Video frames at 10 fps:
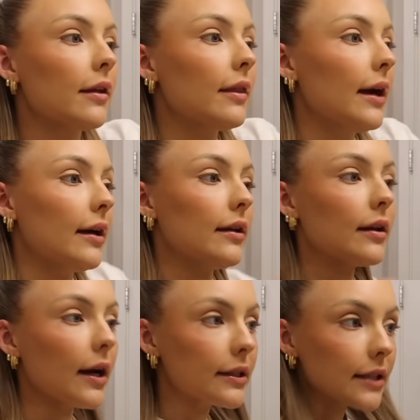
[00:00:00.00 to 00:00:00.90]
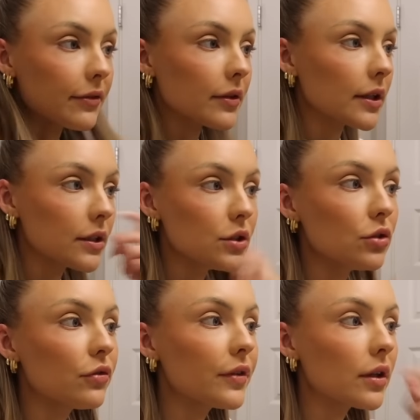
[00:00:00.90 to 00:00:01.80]
then I definitely
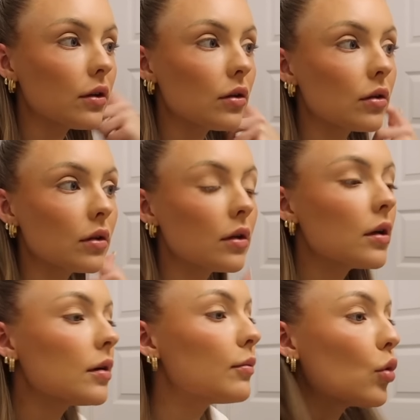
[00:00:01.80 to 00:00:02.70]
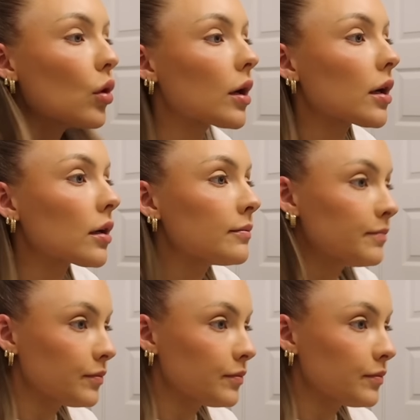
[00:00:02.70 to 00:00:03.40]
do feel more